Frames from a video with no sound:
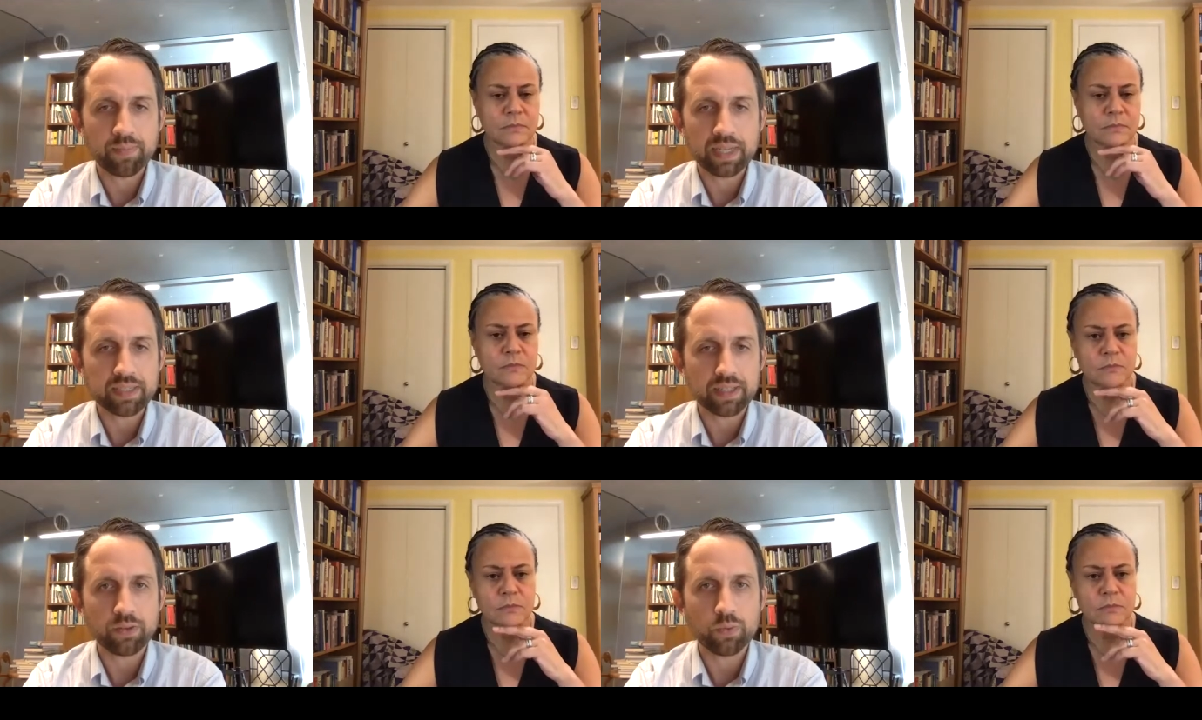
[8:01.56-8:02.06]

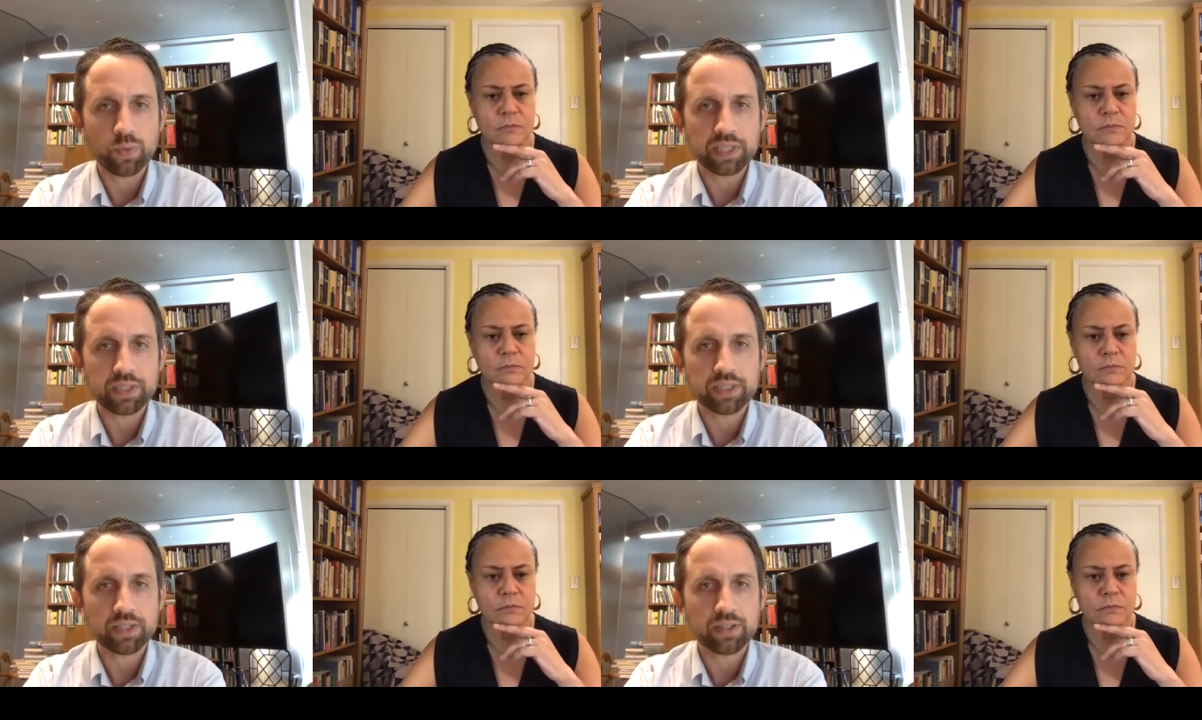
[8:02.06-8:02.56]
Speaker 1: basically
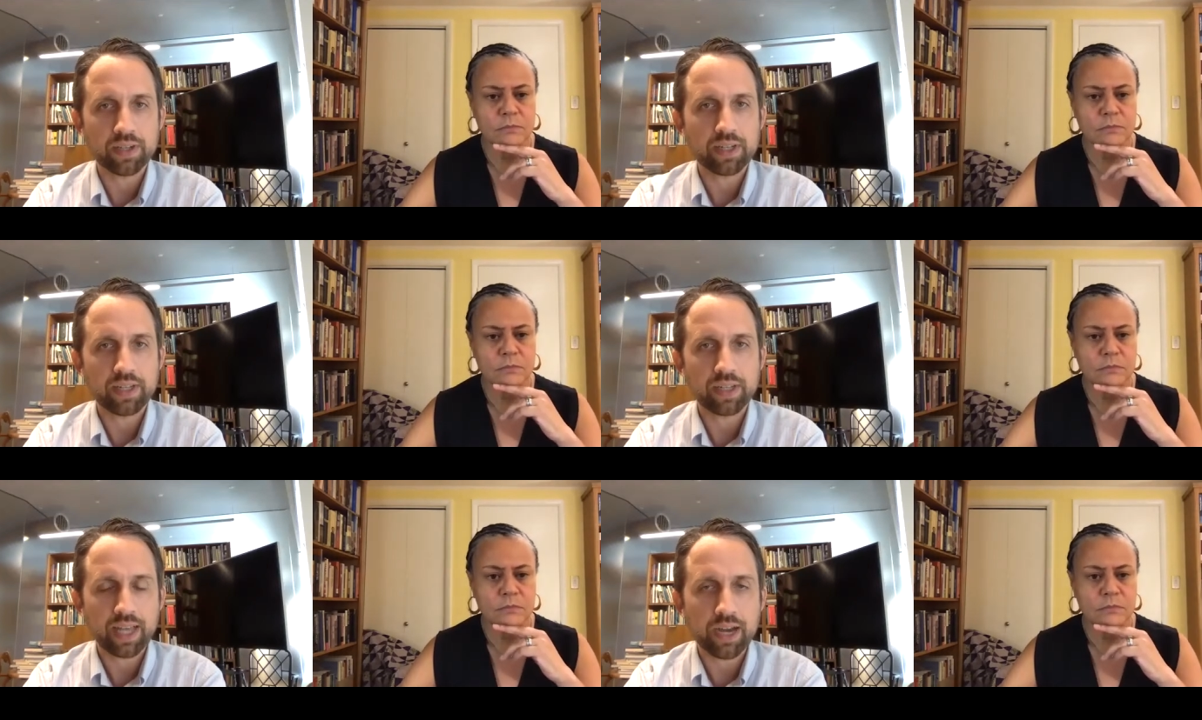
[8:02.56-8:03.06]
which
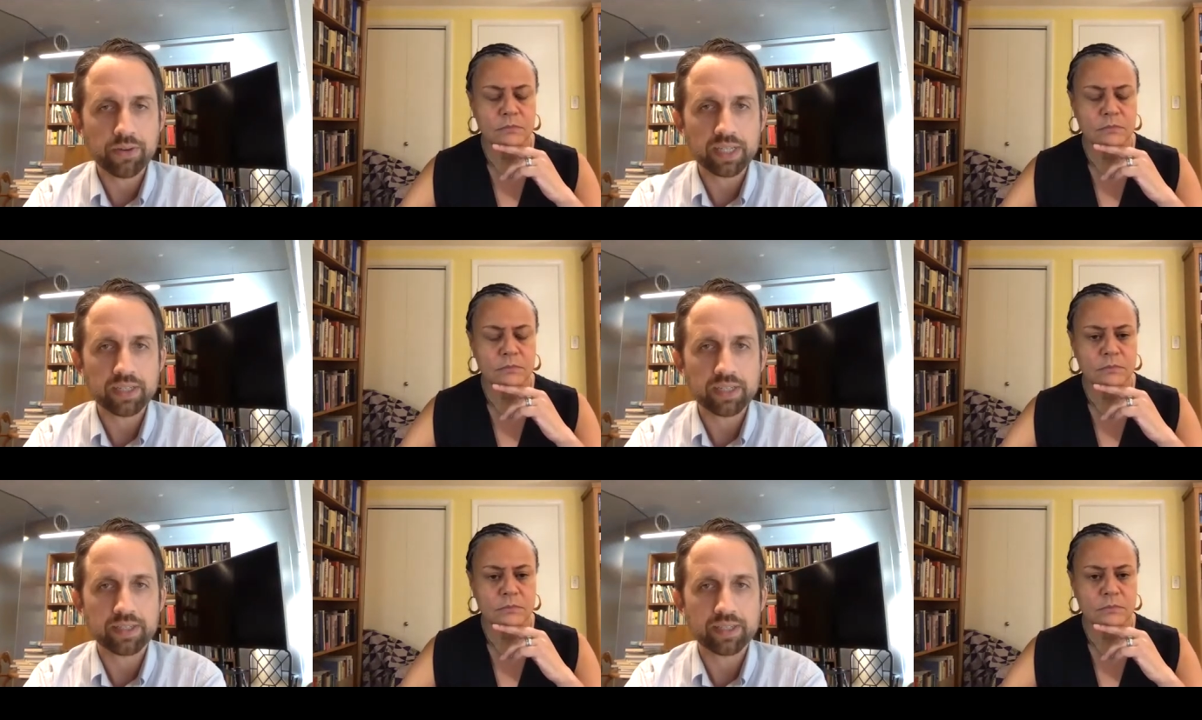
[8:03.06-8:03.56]

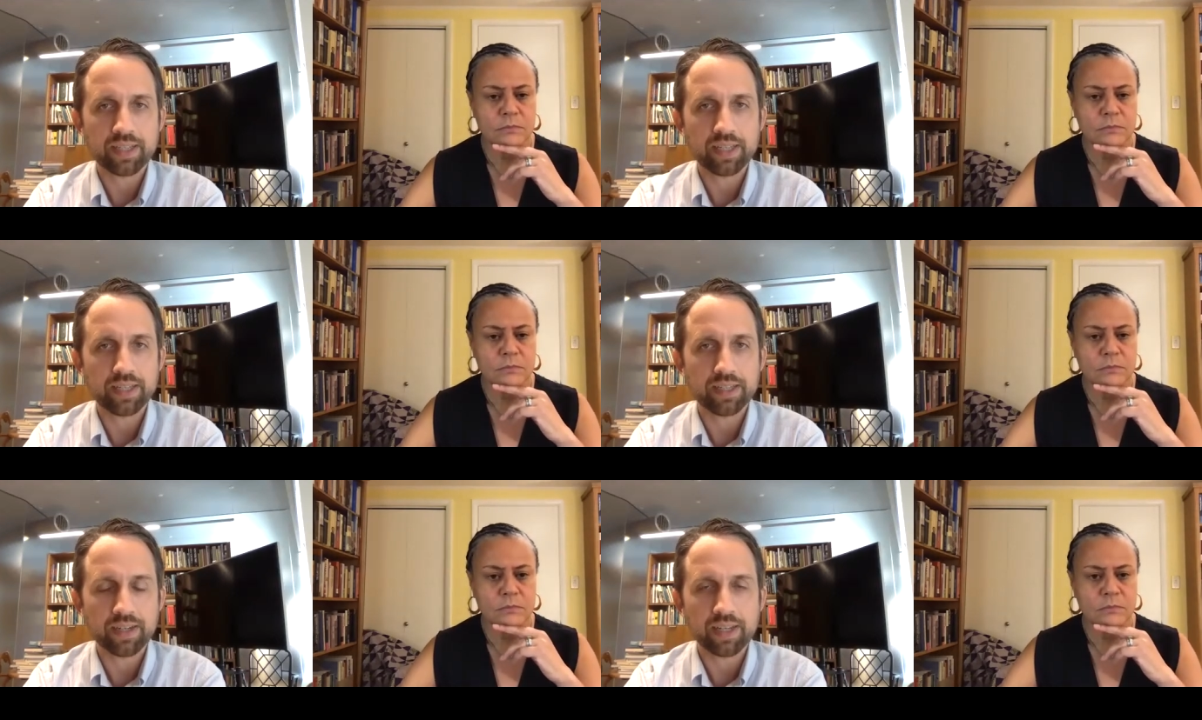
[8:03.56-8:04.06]
counties
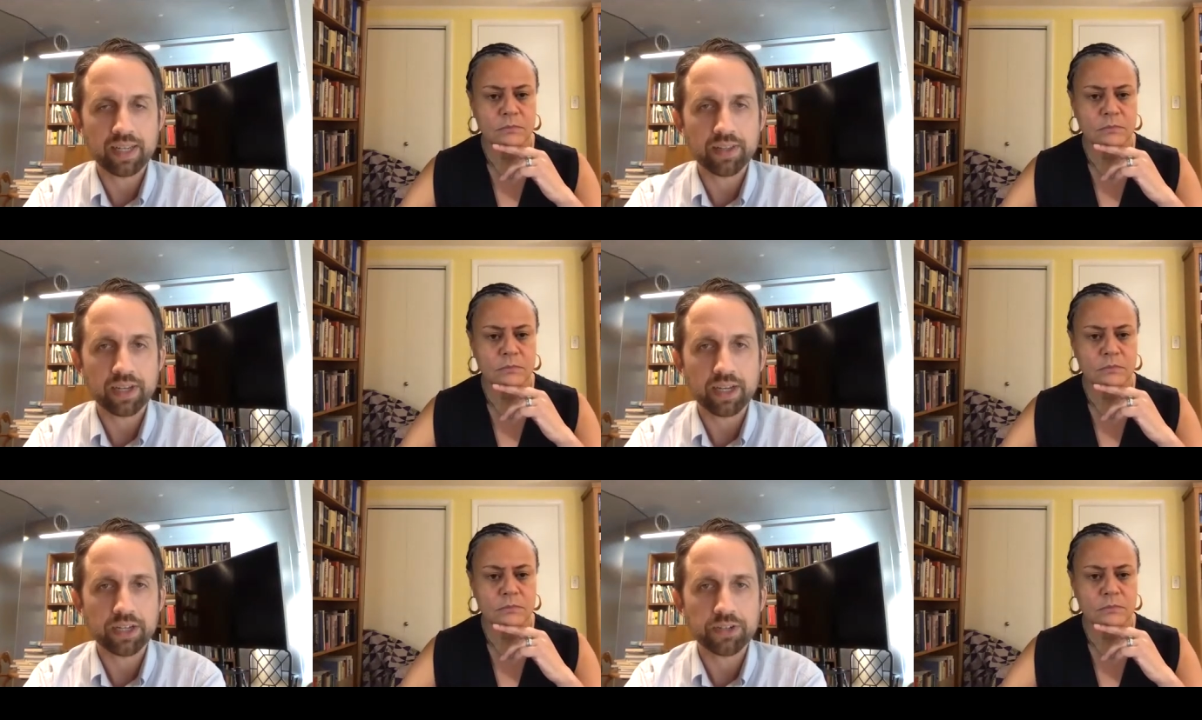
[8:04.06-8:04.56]
in in
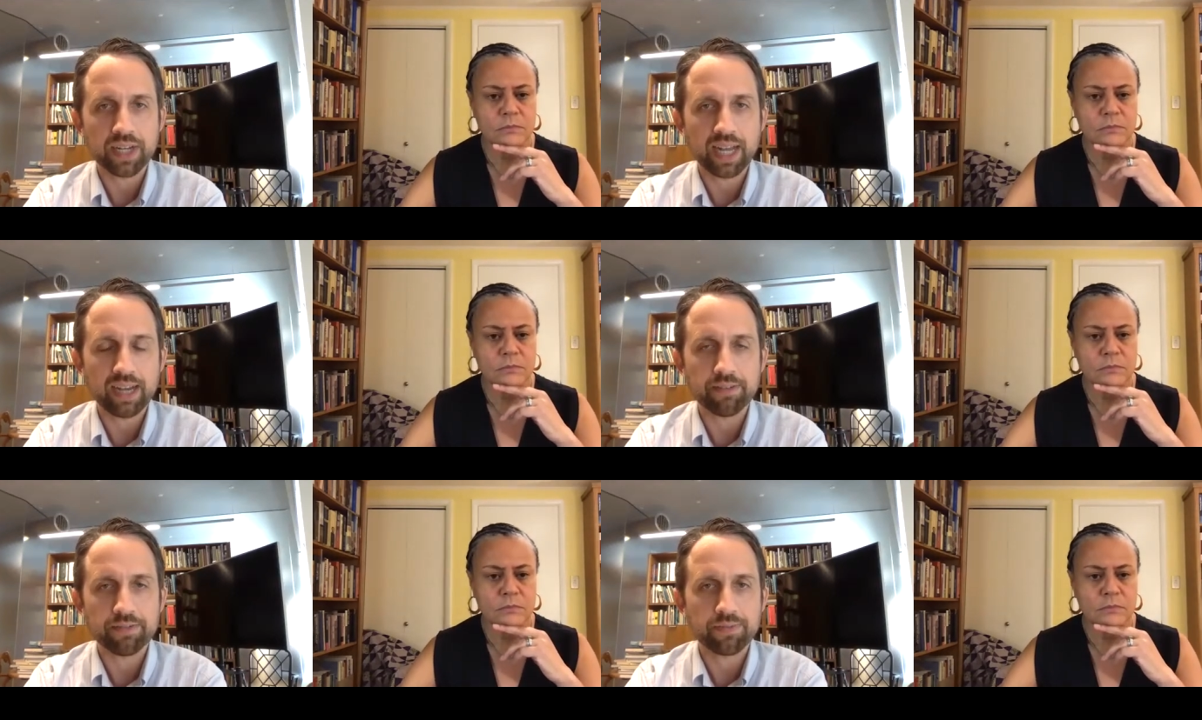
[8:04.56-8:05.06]
the country
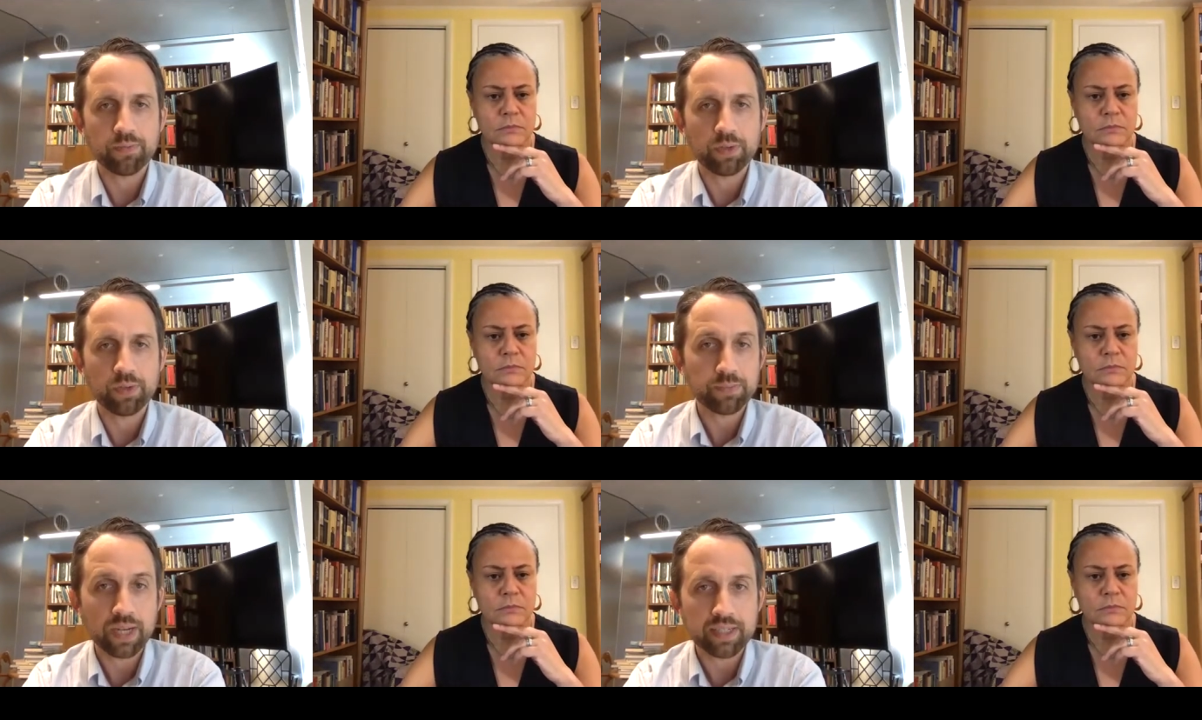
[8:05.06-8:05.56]
have
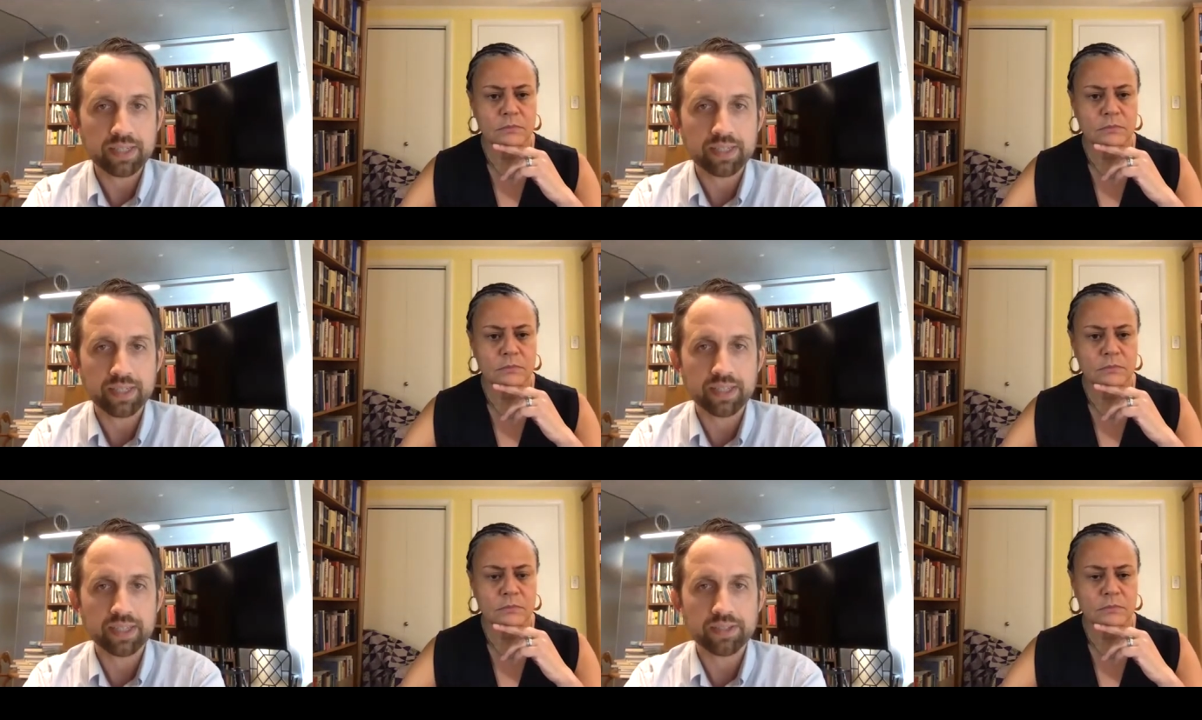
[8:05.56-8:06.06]
responded
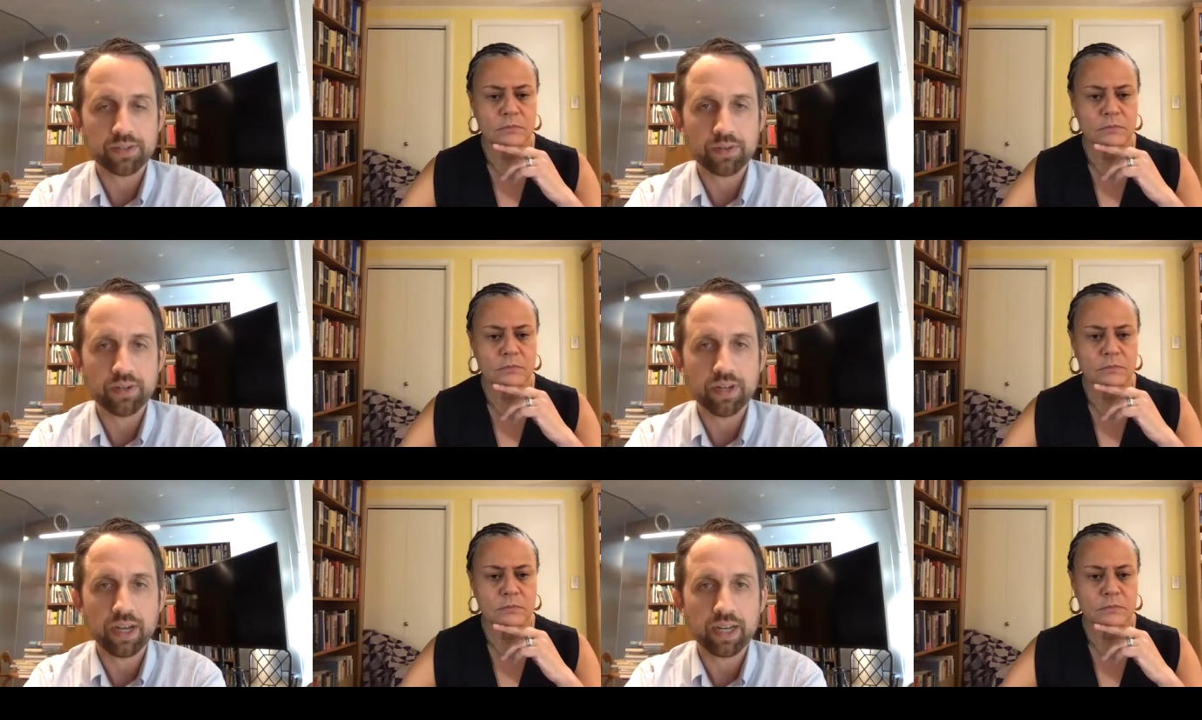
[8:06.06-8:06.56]
to this
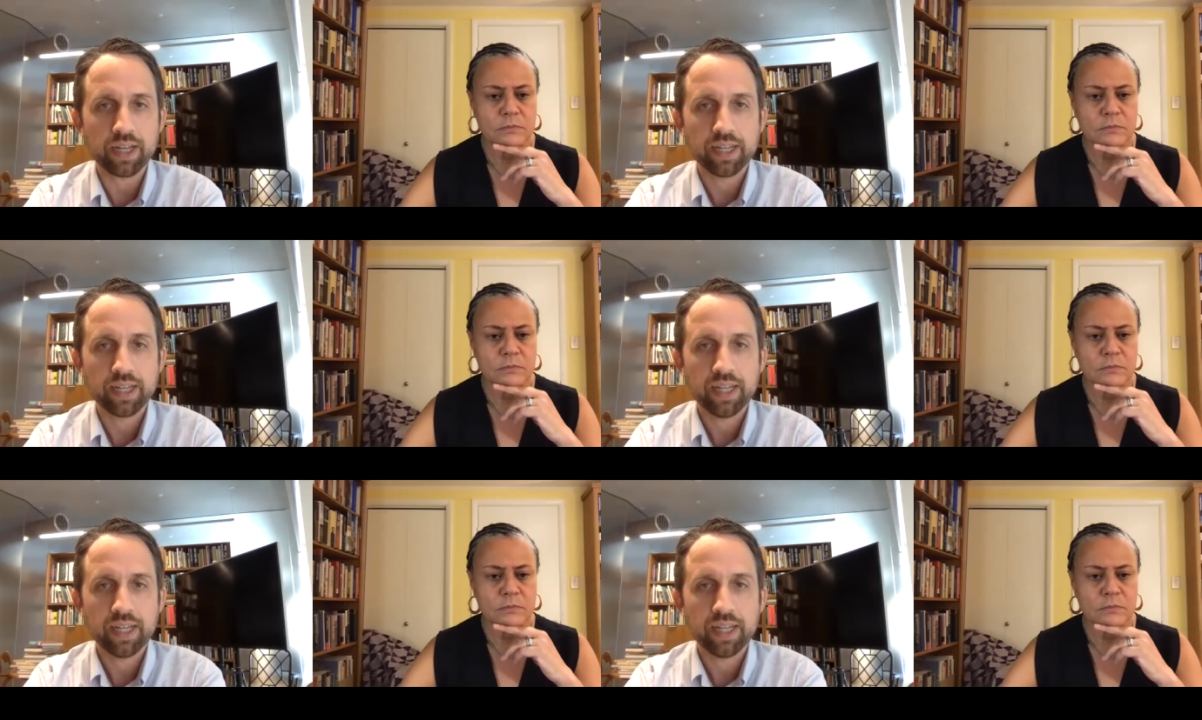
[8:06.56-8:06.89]
or not